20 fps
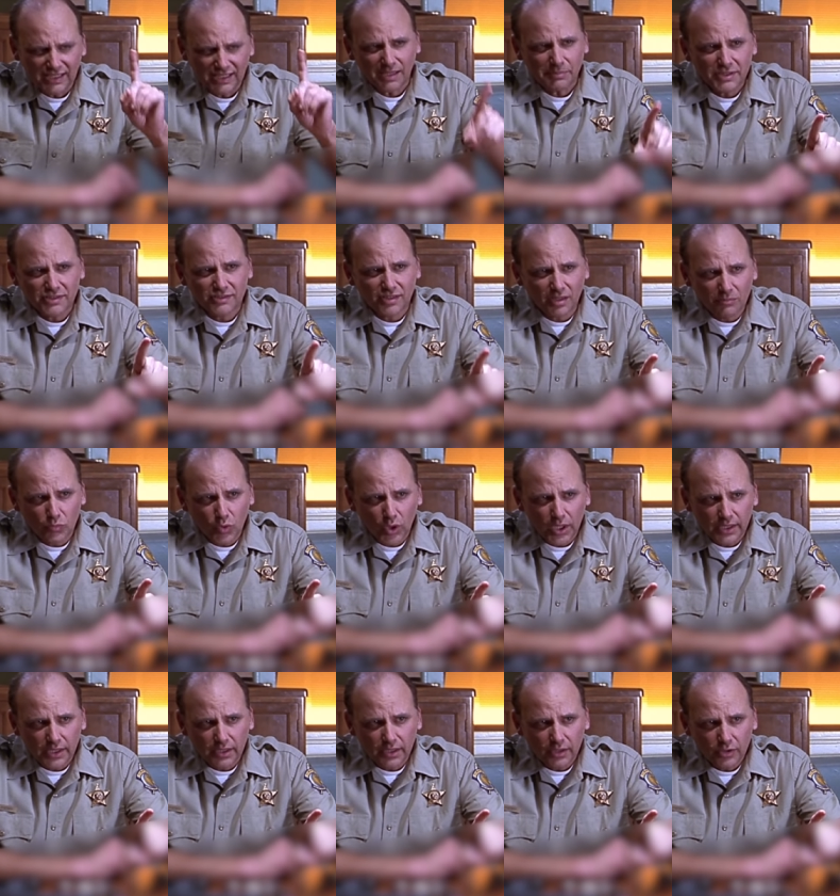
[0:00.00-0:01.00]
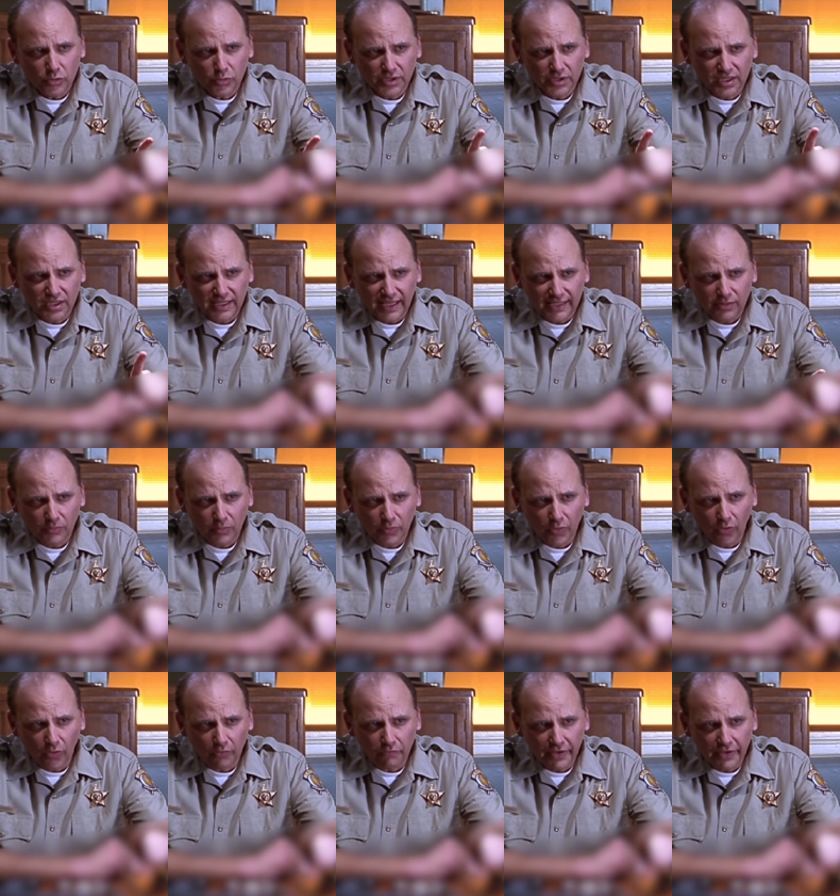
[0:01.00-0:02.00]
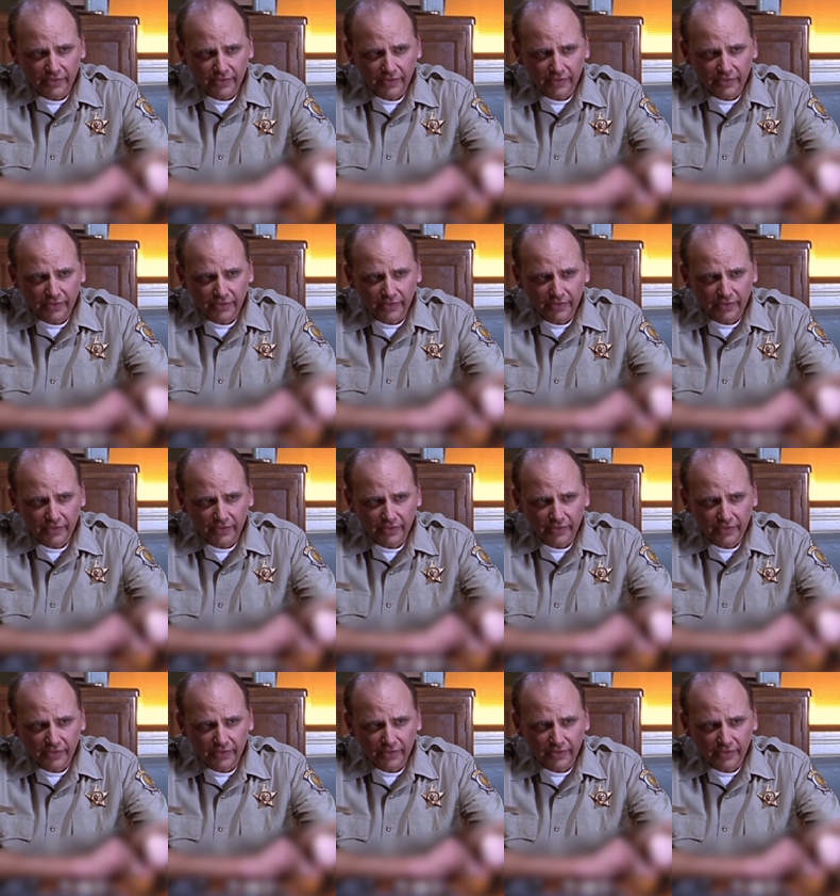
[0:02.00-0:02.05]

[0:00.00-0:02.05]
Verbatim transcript: It's gotta be someone who was connected with all the